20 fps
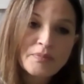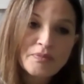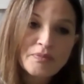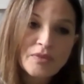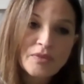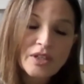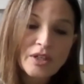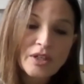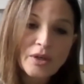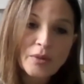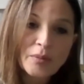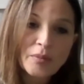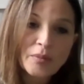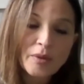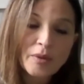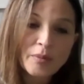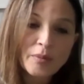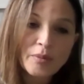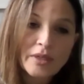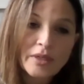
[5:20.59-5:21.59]
you know,
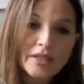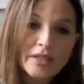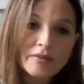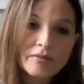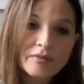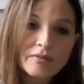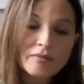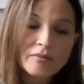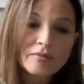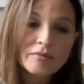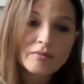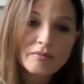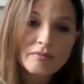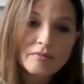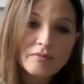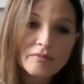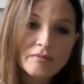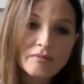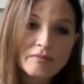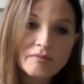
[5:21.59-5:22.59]
a pretty
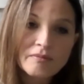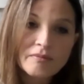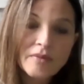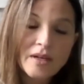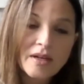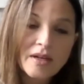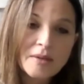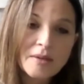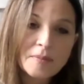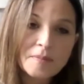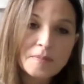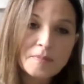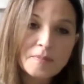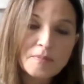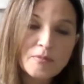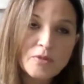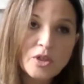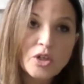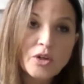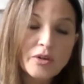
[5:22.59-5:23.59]
um,
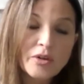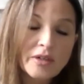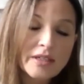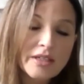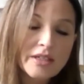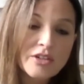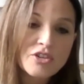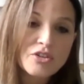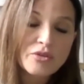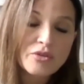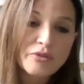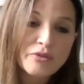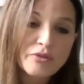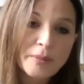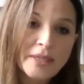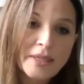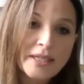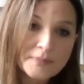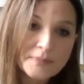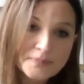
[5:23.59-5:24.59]
recurrent issue for me.